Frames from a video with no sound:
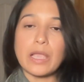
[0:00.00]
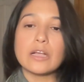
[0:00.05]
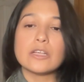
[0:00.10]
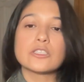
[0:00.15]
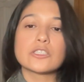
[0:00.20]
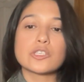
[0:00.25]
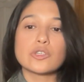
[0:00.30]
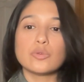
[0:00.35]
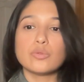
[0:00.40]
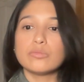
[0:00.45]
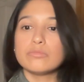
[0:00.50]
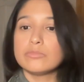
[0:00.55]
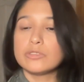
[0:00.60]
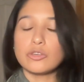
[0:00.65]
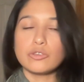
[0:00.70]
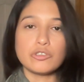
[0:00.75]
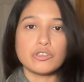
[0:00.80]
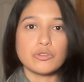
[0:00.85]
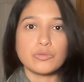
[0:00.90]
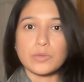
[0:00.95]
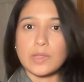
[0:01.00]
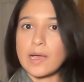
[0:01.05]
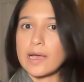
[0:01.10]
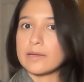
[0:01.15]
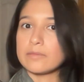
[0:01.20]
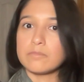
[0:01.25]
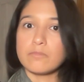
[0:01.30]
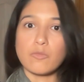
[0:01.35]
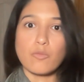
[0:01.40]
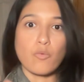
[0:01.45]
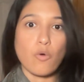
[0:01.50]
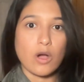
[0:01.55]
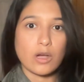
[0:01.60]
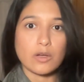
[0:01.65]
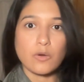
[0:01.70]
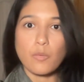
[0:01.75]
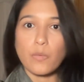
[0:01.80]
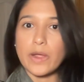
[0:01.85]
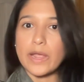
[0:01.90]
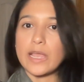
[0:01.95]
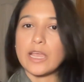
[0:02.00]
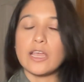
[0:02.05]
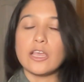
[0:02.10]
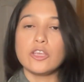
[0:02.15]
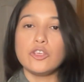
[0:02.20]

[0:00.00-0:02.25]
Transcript: So don't do that. Walk away.